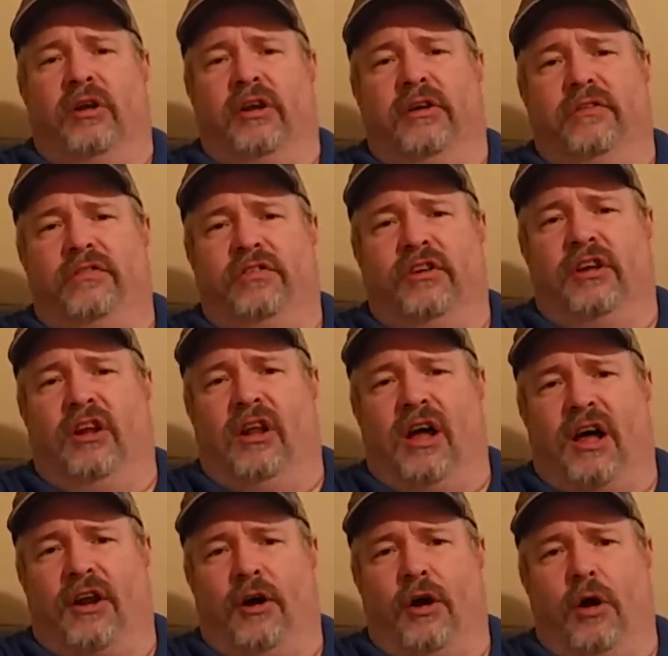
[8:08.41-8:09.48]
really feel a
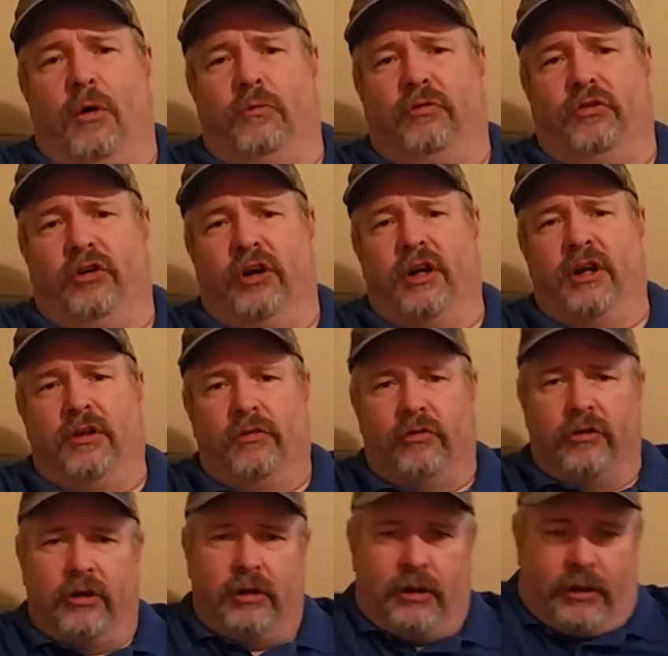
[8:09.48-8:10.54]
lot of hope for
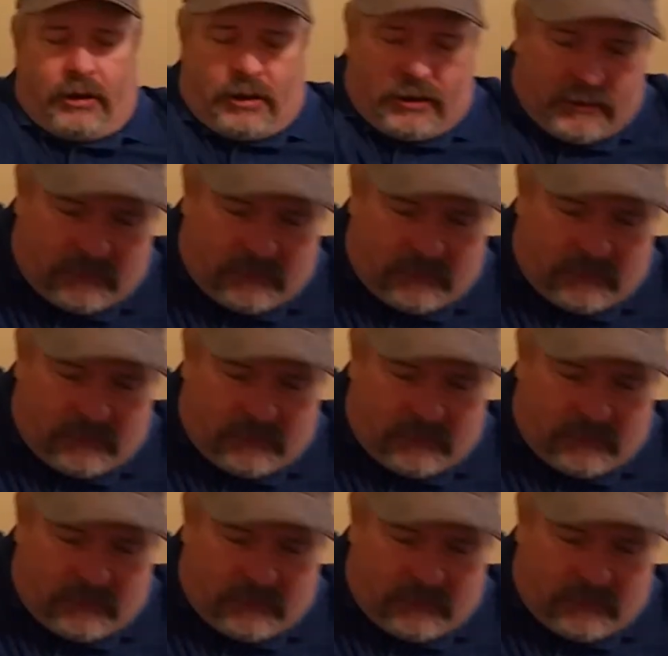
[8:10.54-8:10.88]
anything.